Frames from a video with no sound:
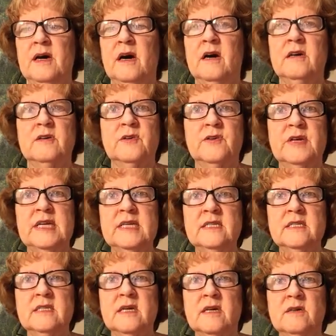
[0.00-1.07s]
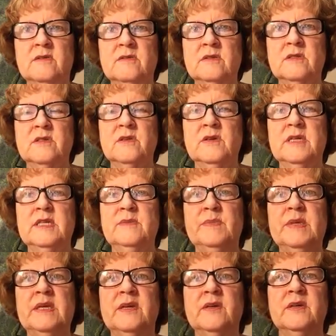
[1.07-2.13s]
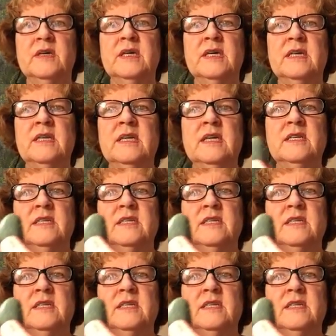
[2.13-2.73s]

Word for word: All green stones are going to be good